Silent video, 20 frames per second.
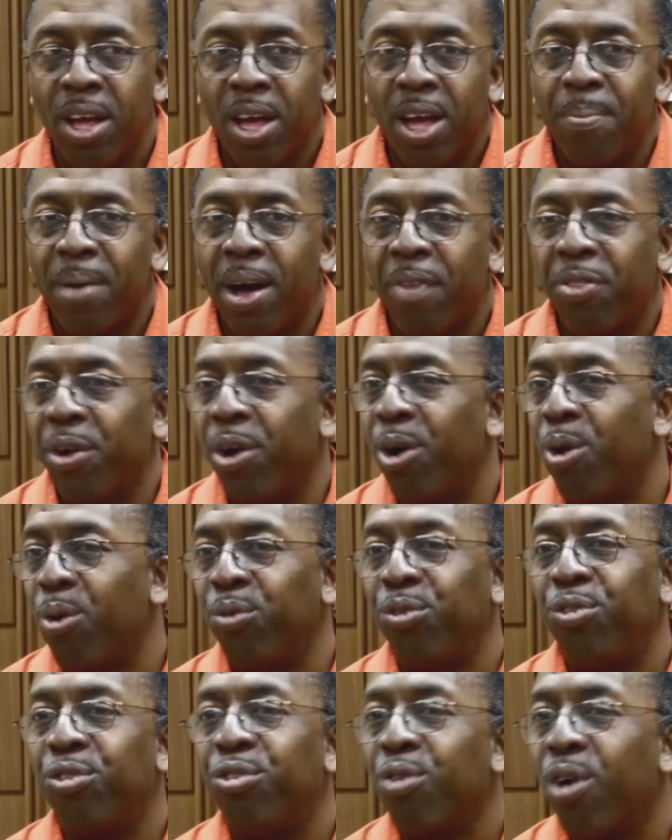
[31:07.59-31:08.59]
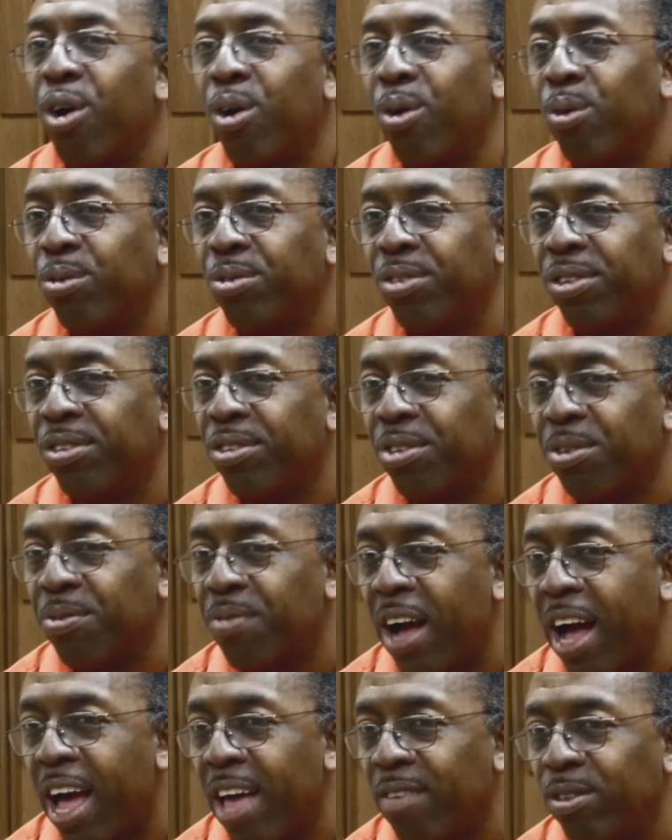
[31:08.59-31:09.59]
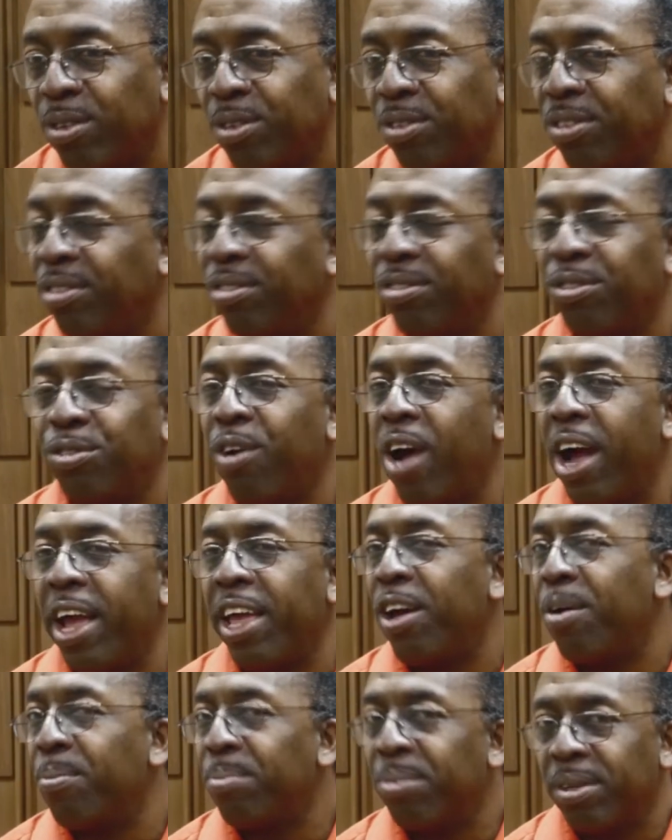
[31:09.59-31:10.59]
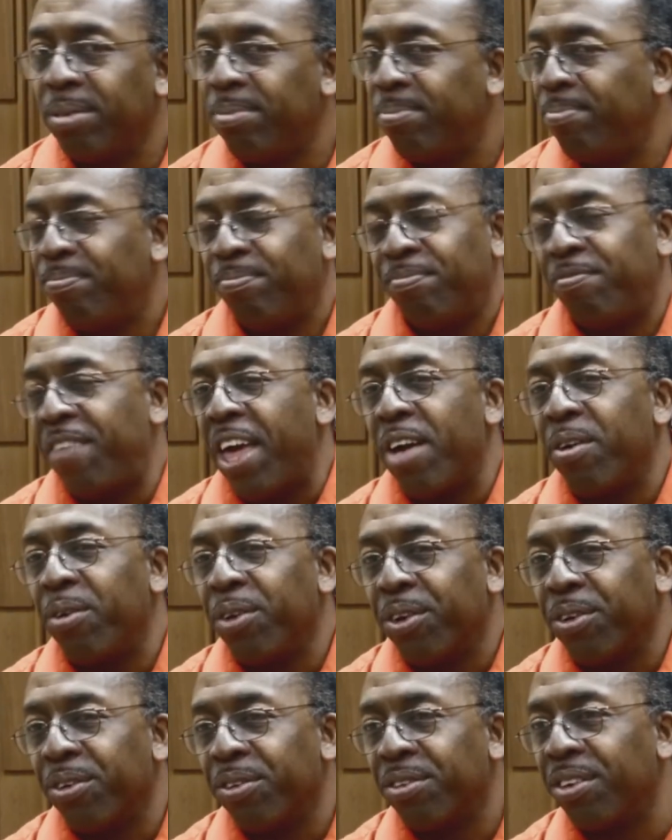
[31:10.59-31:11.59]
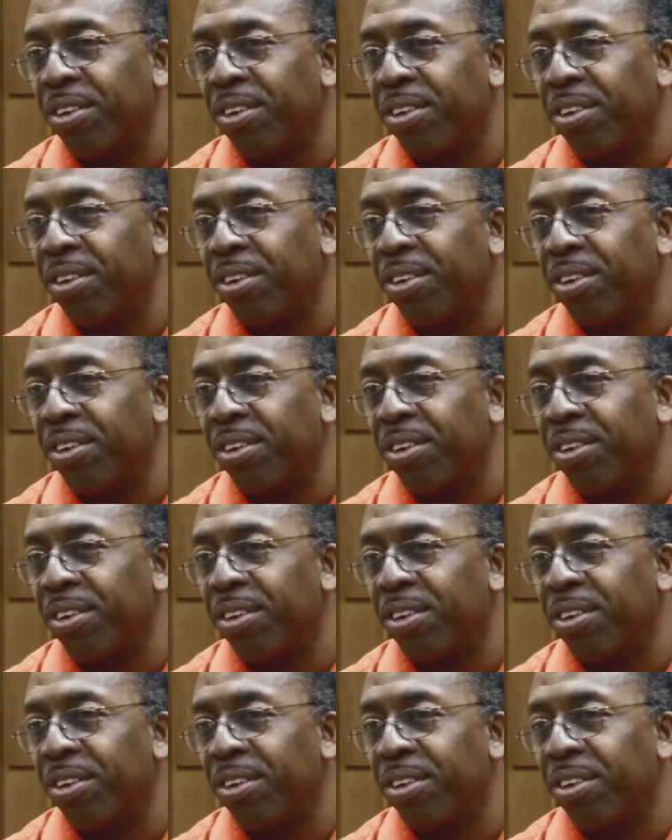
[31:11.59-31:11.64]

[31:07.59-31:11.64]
about their own struggles and survivals and triumphs and failures,